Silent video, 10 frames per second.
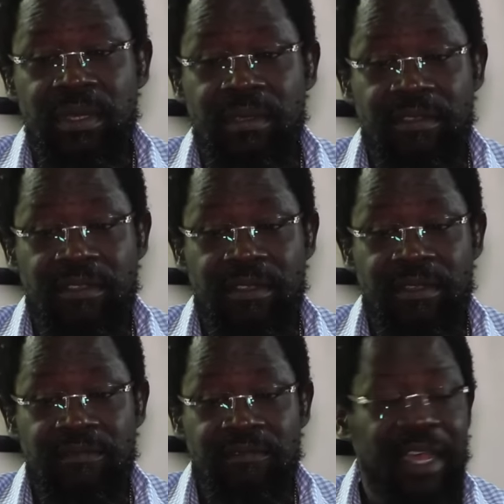is
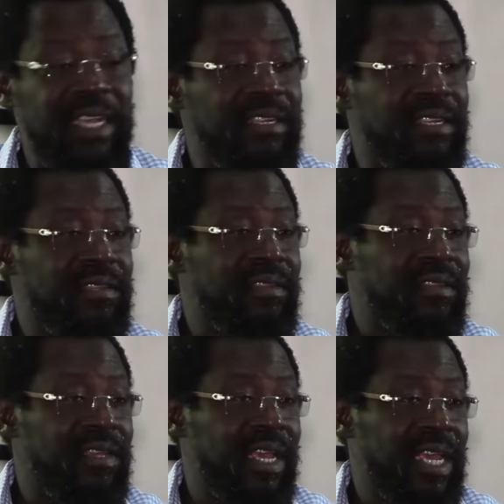find
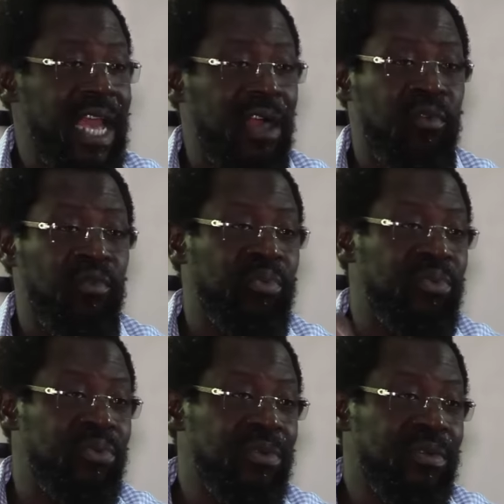a
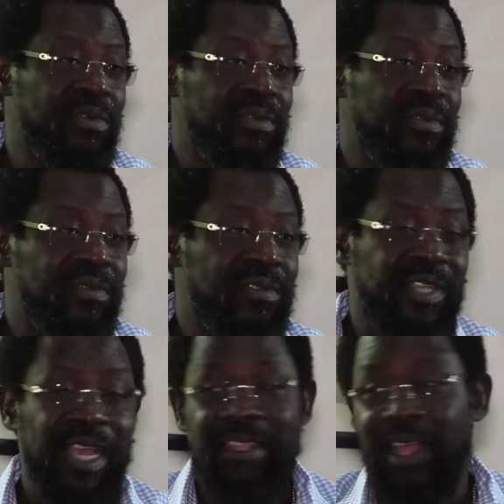Yakubu
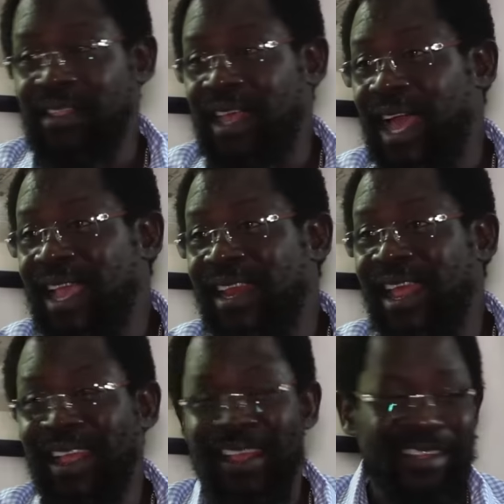sat at
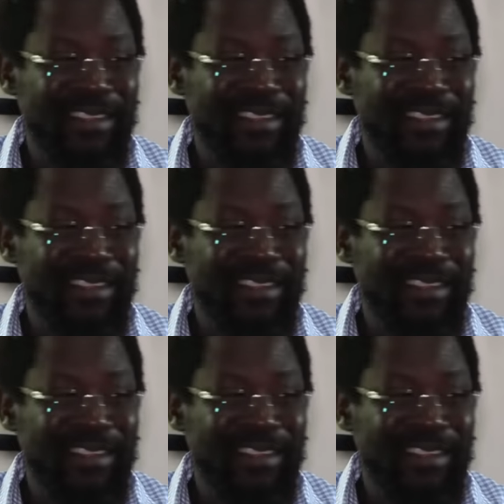INEC,